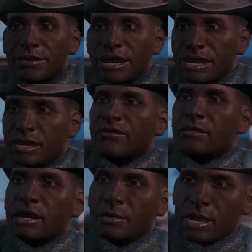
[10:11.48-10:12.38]
The leader of
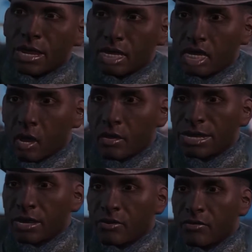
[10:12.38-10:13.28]
the Minutemen has
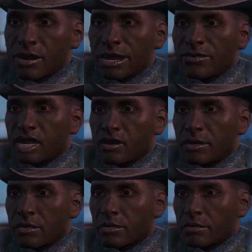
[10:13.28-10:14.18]
always held the rank of
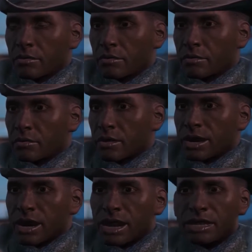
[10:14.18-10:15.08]
General.
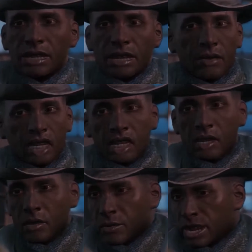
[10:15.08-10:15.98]
Our last leader was
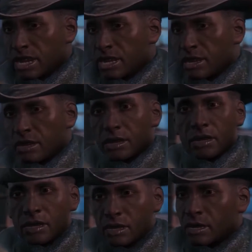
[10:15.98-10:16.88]
General Becker.
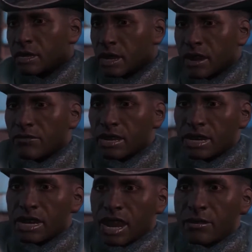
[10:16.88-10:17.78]
After
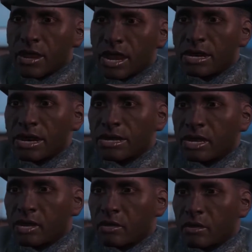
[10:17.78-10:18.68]
he died back in
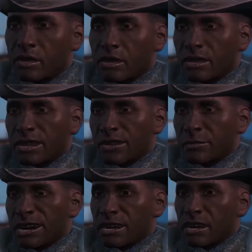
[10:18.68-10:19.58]
82,
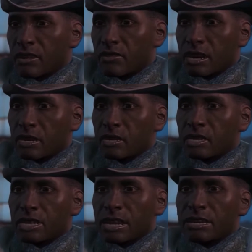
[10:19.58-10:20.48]
nobody could agree on who
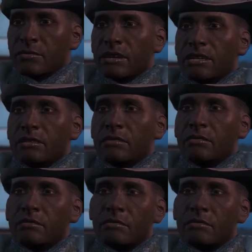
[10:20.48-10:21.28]
should take his place.